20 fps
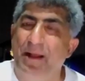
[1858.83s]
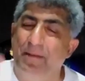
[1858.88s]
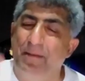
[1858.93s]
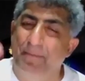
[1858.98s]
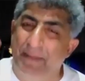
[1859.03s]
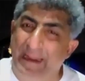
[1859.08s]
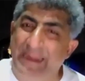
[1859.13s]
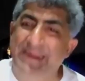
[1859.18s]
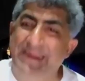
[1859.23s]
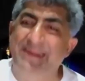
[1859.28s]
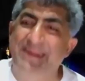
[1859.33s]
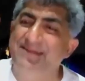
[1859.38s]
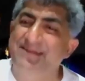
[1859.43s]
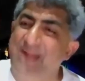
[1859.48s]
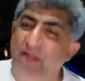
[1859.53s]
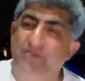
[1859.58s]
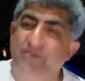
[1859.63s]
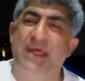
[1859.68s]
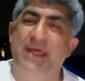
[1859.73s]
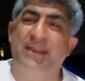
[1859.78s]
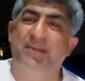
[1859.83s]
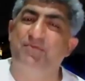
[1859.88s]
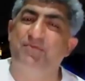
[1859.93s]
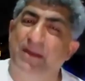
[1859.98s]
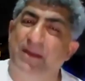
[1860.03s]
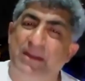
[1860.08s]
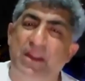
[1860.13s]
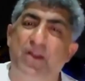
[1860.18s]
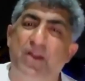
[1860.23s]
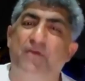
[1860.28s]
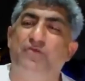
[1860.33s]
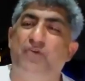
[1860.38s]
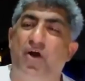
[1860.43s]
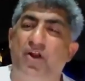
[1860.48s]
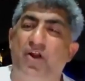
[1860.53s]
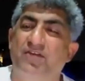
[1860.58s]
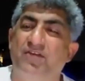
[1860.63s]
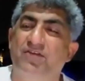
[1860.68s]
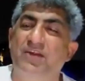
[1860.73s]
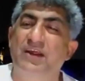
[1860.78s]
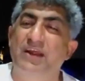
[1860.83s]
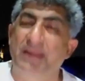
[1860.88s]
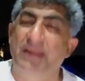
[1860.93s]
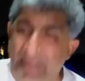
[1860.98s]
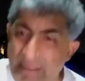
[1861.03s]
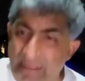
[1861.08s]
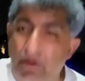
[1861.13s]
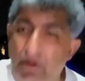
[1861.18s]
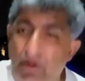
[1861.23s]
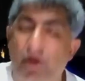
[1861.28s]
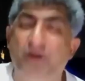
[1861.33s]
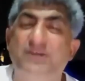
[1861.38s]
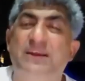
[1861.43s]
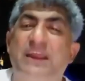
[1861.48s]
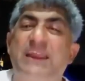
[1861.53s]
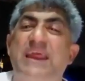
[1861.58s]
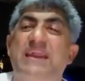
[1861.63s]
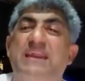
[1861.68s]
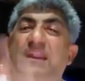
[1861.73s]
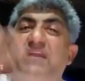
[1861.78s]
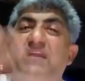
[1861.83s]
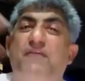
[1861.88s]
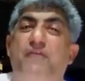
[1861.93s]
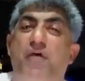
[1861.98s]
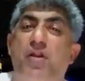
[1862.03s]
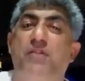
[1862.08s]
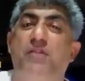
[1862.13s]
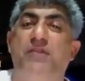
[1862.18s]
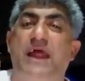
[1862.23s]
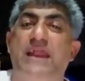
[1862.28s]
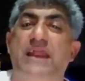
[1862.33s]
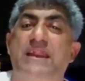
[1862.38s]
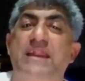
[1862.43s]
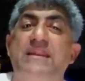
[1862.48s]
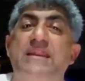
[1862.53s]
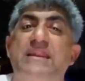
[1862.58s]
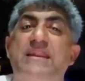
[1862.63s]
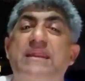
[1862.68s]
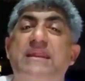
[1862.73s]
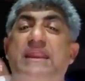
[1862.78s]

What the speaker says: Mind is not there, bundle of thoughts. Ego is created, a false identity